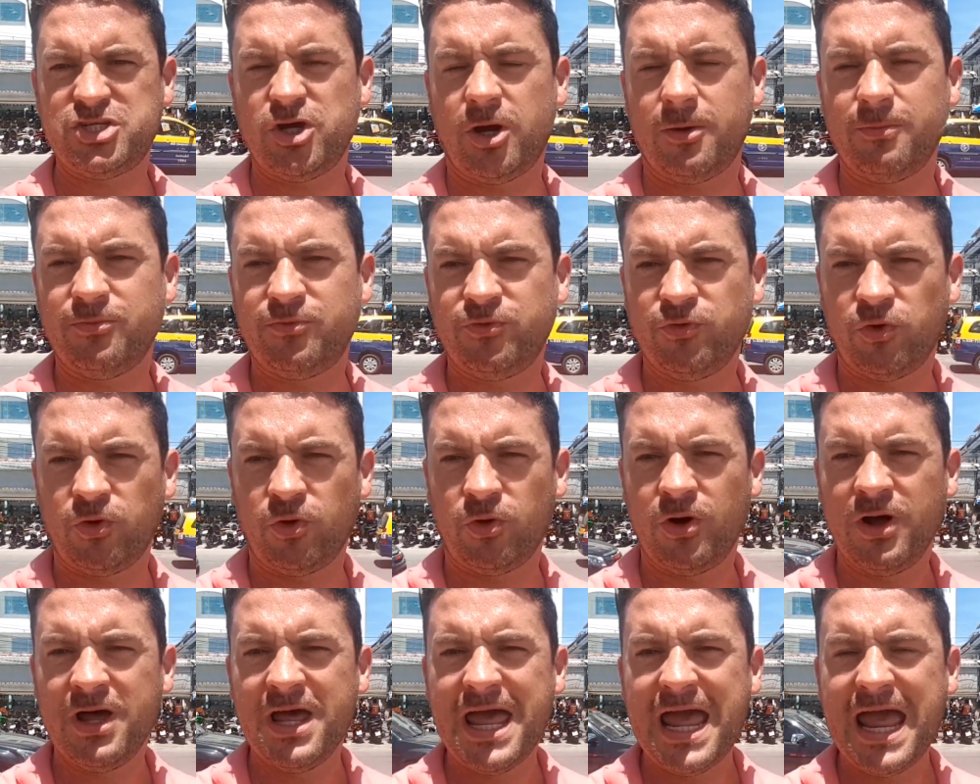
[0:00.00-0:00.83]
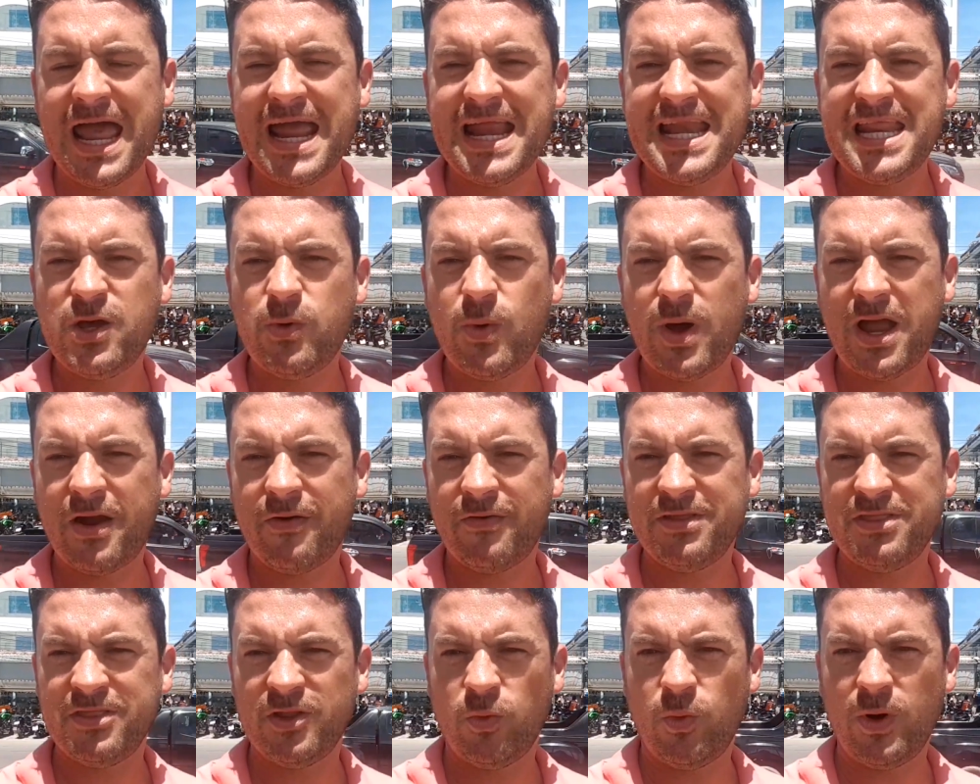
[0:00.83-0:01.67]
top draw
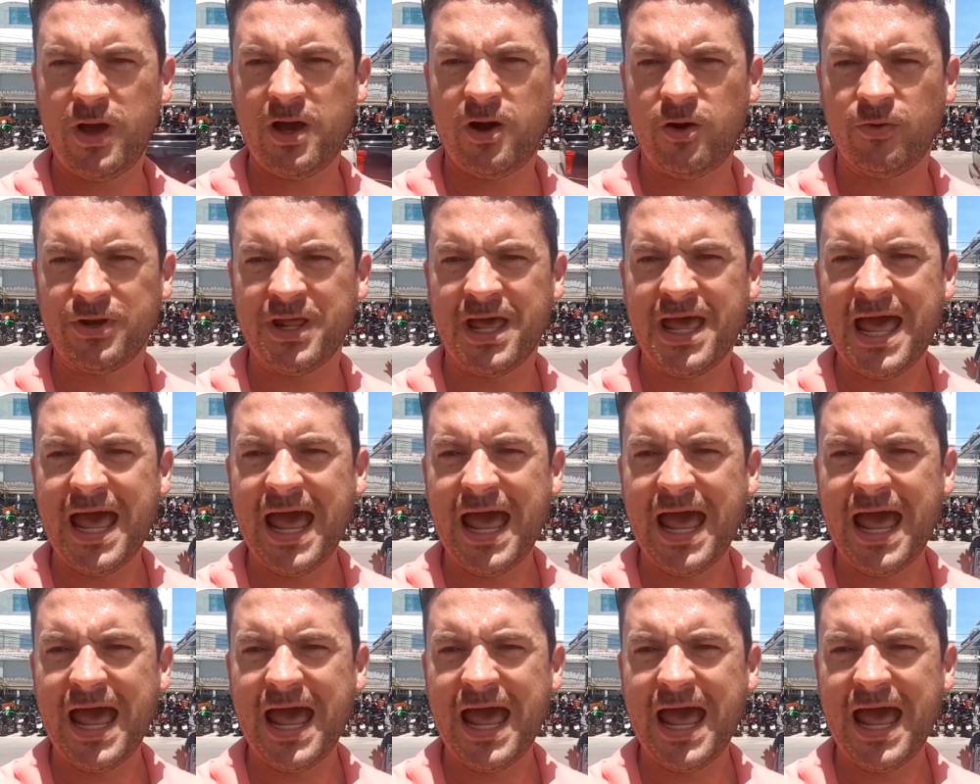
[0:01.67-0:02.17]
anywhere in the world,